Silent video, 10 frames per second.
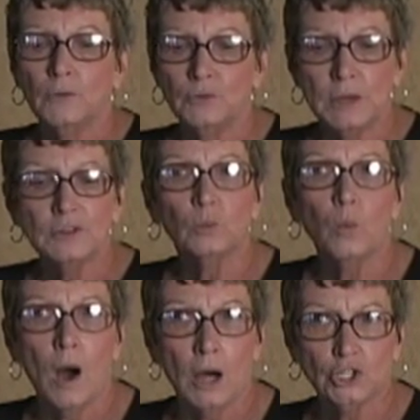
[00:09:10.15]
You need to
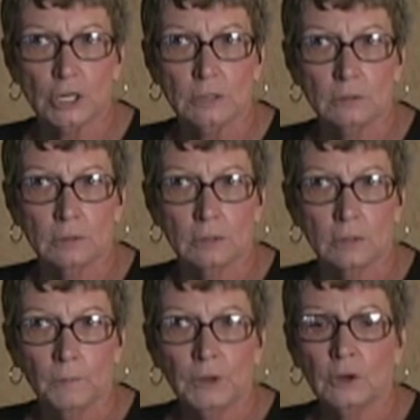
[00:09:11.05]
watch it,
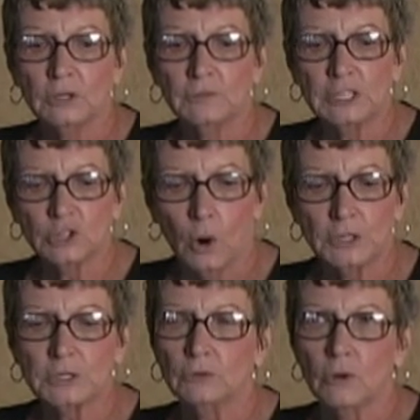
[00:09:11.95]
because if it
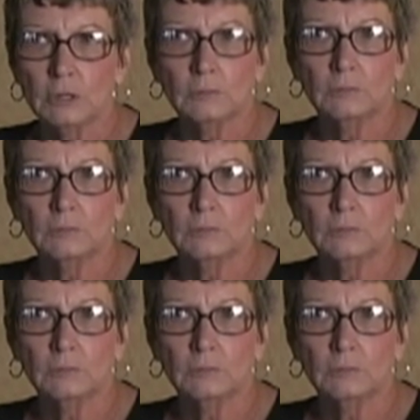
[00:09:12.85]
starts to look